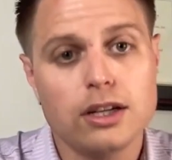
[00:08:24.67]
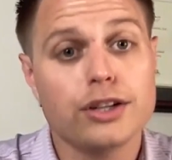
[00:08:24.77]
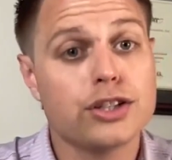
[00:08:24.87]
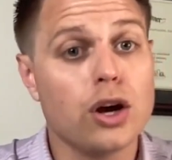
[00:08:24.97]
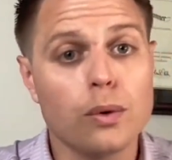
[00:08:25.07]

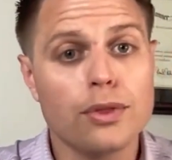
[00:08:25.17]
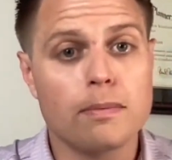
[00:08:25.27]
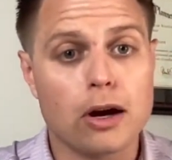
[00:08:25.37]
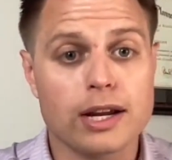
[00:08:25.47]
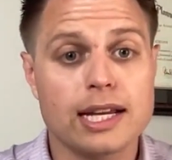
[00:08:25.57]
So the
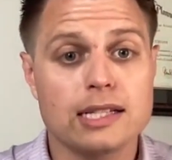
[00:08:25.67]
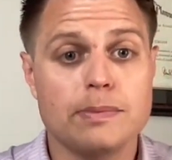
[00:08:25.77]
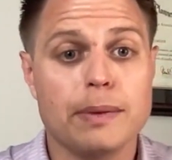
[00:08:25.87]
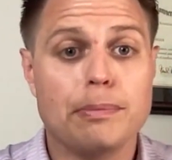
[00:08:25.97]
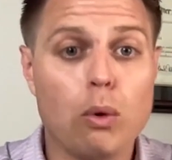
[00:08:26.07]
market has
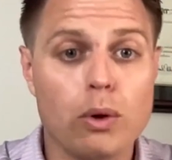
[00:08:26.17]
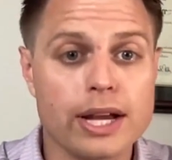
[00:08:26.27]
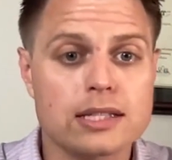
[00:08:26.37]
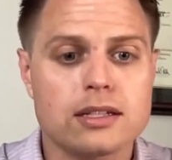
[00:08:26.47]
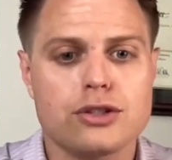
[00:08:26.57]
been
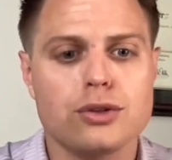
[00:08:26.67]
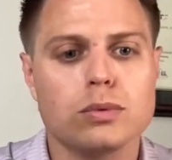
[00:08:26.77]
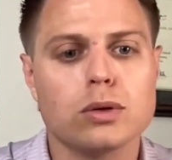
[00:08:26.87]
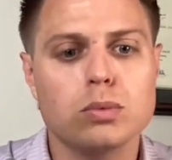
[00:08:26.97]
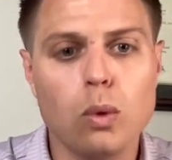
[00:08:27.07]
poised to
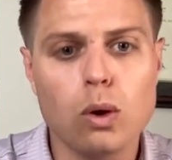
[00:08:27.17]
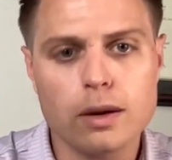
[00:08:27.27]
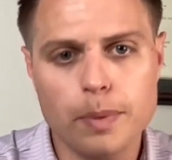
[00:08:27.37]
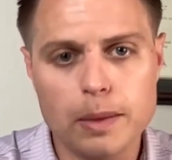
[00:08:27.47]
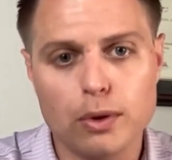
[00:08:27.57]

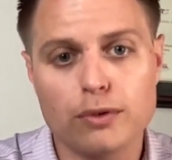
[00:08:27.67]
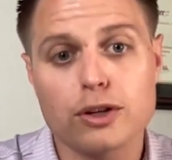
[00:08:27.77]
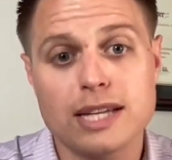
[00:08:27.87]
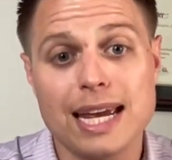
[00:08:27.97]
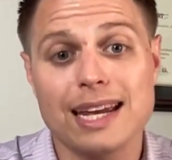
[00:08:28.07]
reward people for
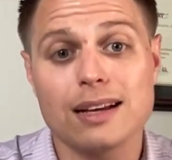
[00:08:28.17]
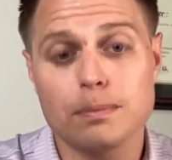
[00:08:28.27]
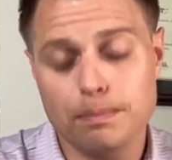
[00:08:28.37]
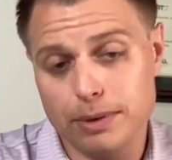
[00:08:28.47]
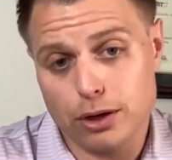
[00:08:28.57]
taking
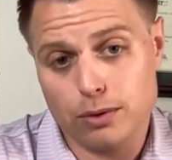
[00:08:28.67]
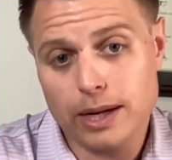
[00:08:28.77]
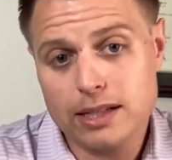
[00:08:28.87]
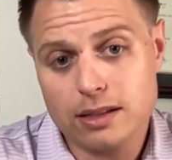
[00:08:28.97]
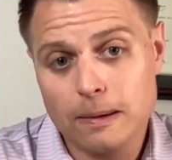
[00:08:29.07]
bigger
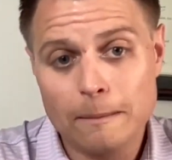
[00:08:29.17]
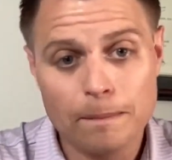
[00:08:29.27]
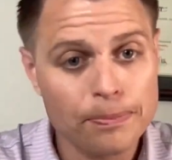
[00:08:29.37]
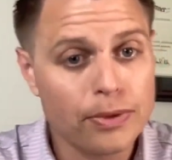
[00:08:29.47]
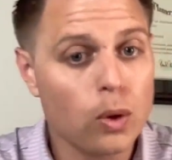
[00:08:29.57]
risk
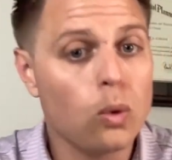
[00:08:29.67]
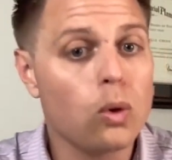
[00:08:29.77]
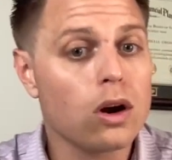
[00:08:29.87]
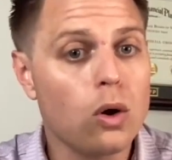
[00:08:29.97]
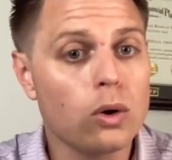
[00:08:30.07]

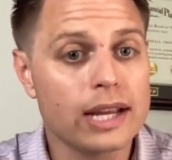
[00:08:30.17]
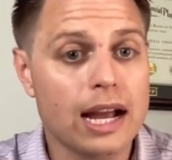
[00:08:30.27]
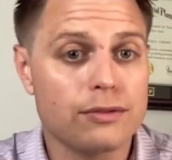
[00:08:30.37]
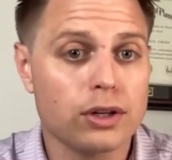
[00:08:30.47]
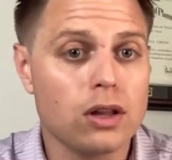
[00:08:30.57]
or holding
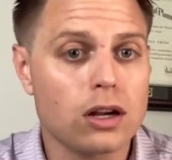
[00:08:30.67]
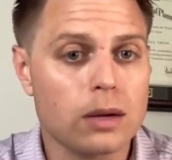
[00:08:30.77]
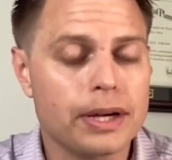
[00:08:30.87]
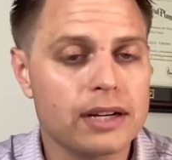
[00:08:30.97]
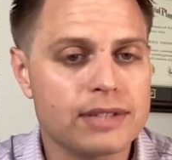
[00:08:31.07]
out for a longer
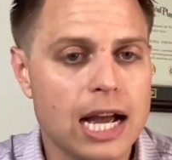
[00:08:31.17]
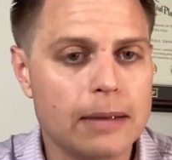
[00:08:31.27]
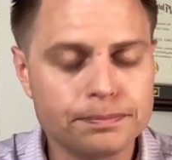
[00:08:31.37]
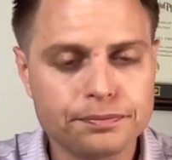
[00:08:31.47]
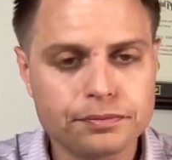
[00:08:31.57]
period of time.